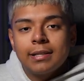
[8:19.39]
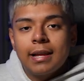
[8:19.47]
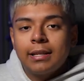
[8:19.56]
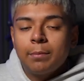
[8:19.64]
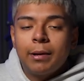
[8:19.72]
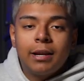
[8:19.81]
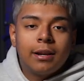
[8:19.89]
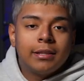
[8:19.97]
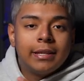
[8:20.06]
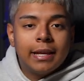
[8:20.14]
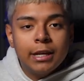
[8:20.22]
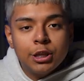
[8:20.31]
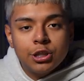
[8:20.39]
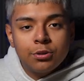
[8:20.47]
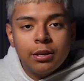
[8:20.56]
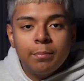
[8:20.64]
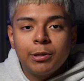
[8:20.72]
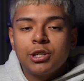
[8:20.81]
like depending on the
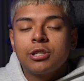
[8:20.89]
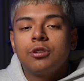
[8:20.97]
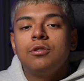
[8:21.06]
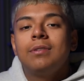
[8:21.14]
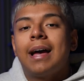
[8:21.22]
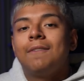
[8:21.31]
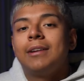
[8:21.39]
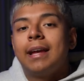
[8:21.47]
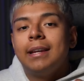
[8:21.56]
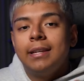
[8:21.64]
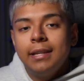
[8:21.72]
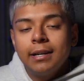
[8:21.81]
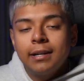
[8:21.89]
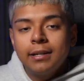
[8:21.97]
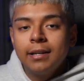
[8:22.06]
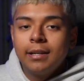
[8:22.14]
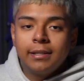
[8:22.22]
industry, but just so you have an idea,